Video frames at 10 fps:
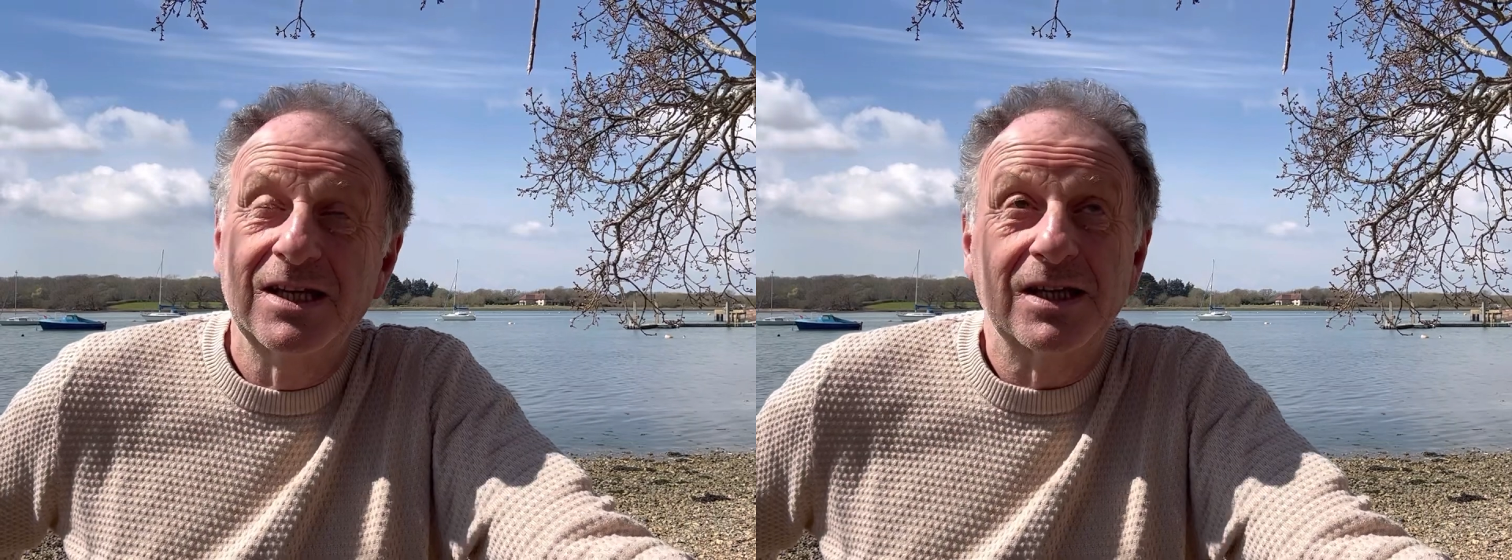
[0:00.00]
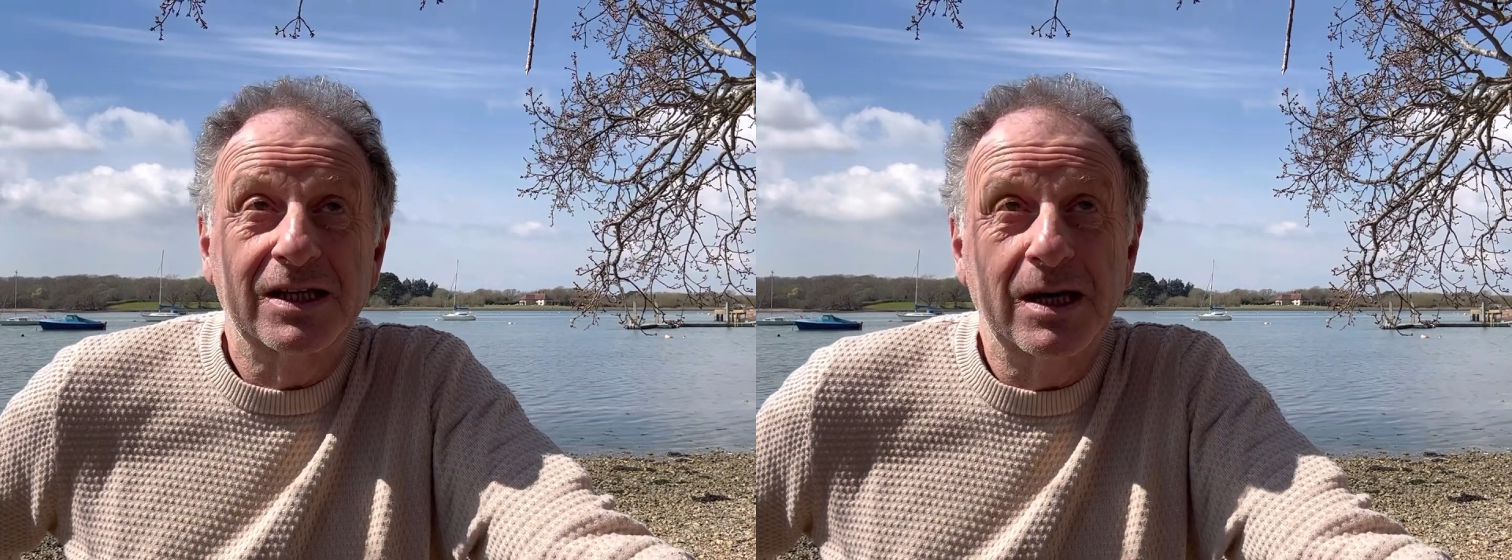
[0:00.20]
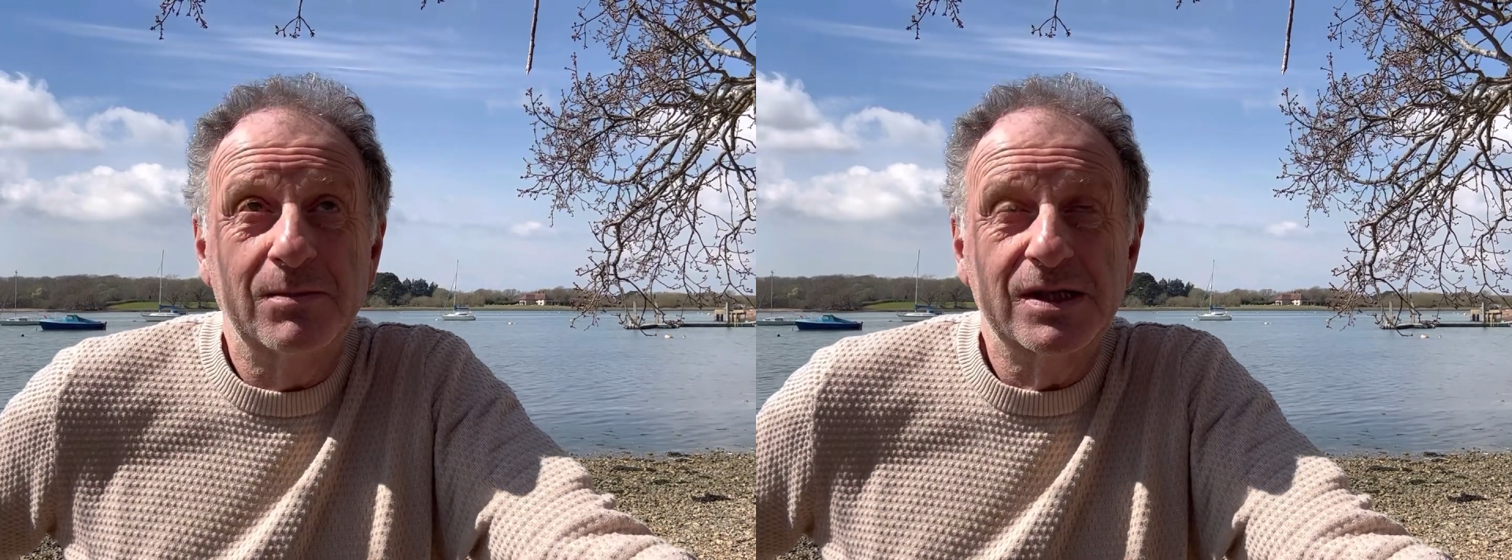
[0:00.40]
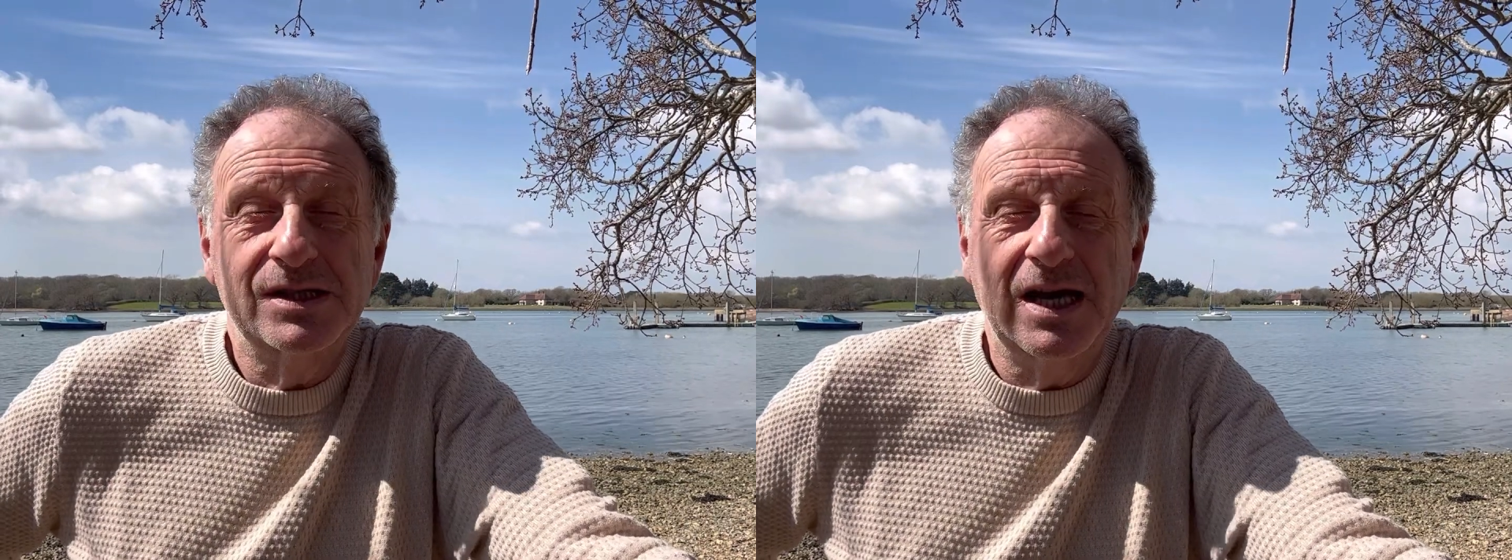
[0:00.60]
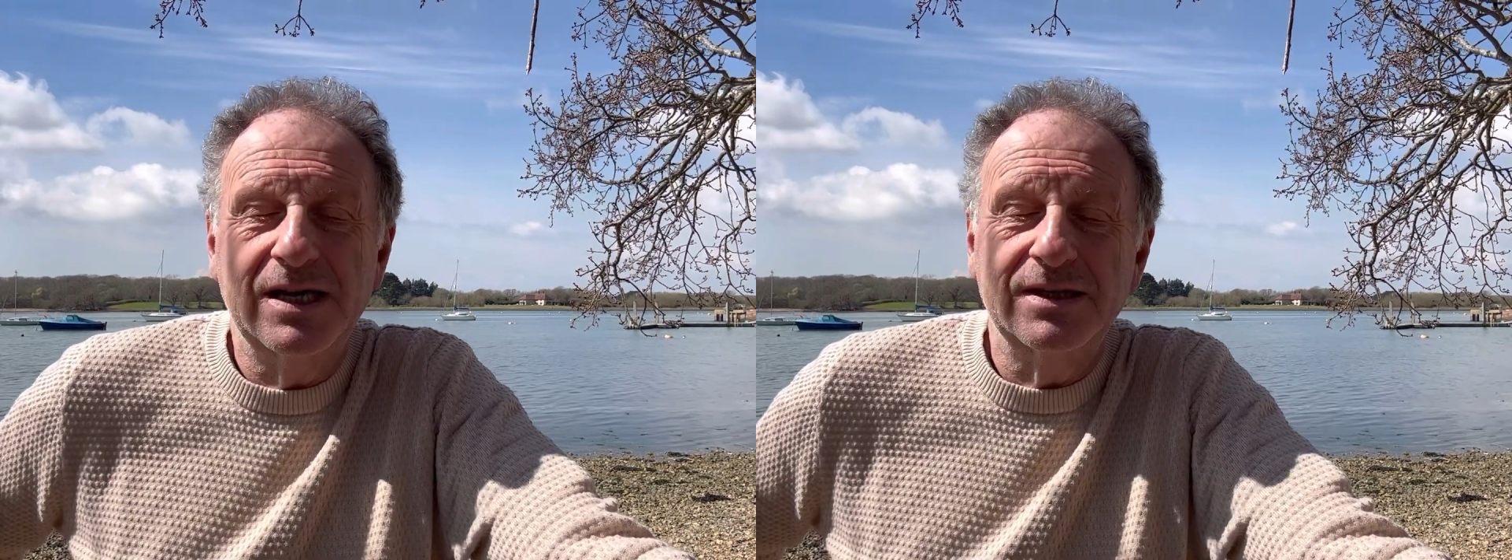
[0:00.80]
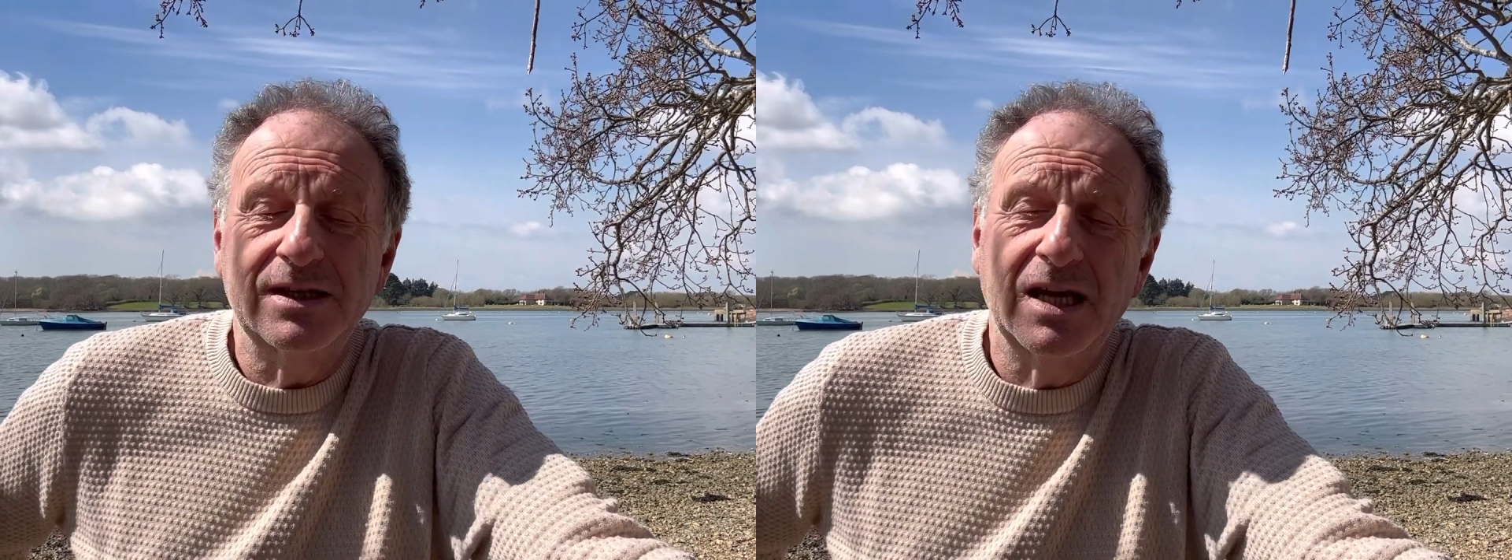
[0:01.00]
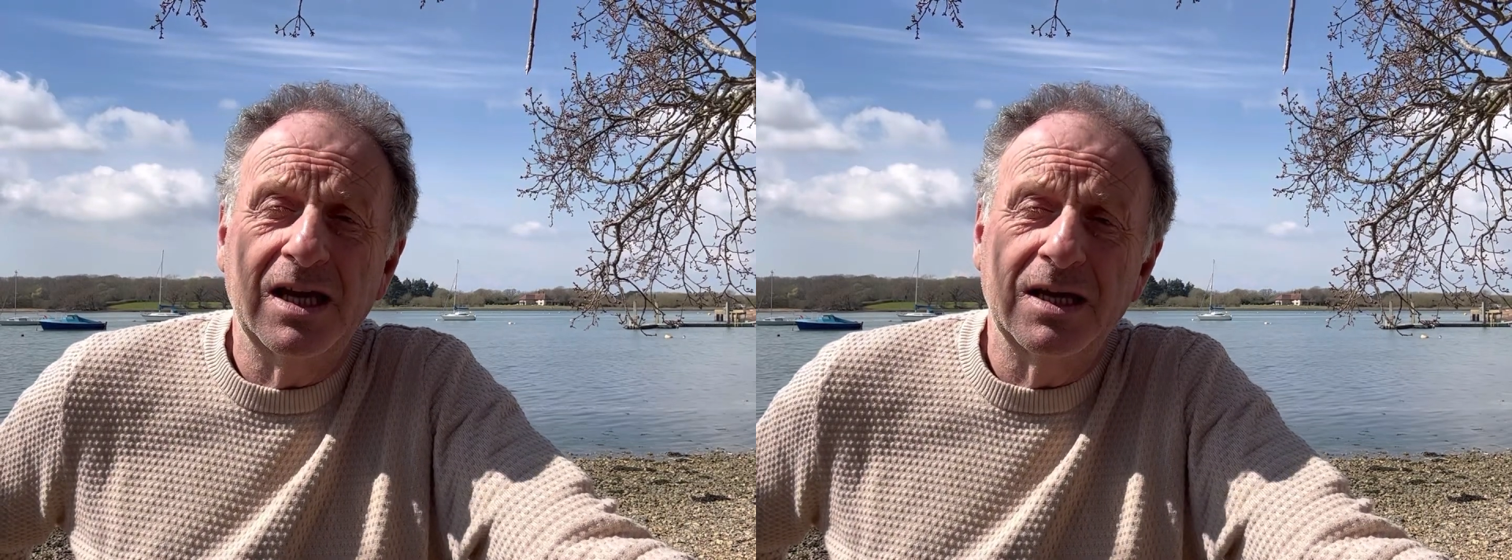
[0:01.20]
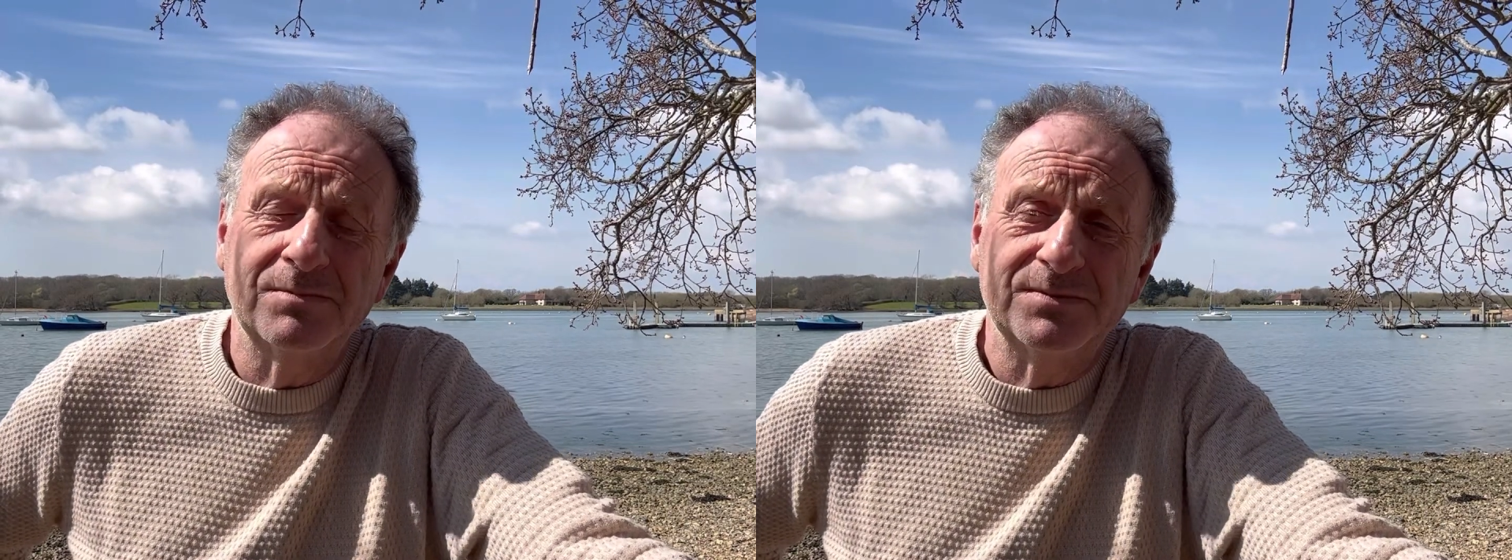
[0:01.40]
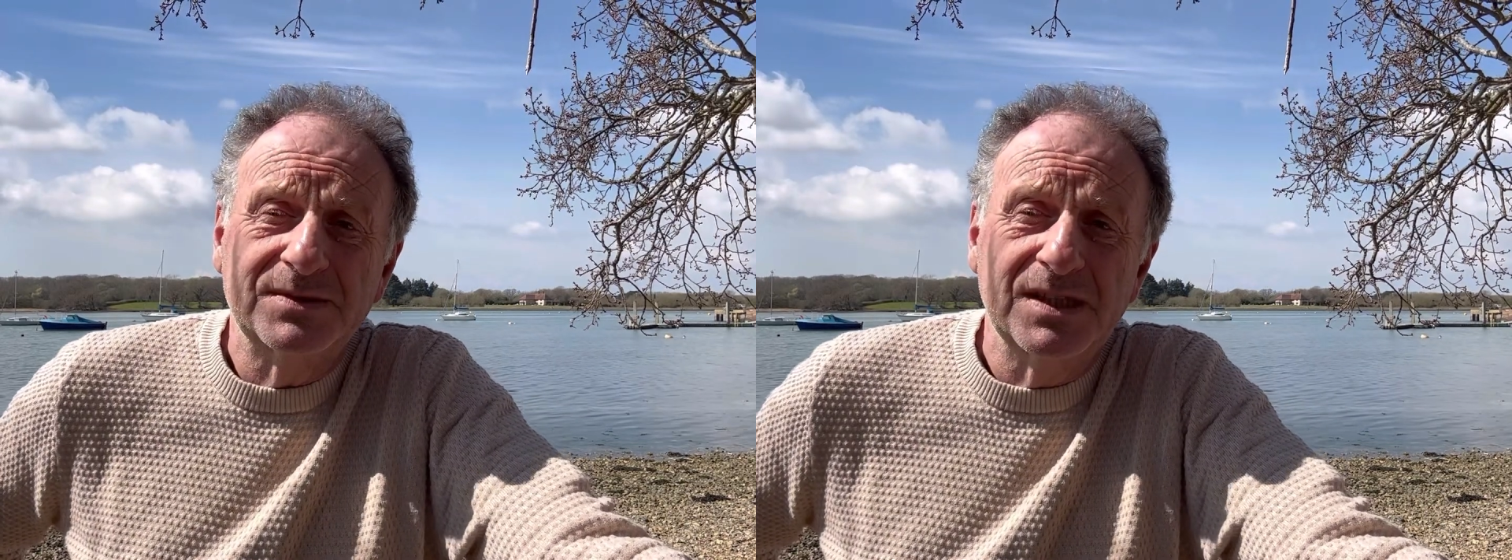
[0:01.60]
that come and sat um,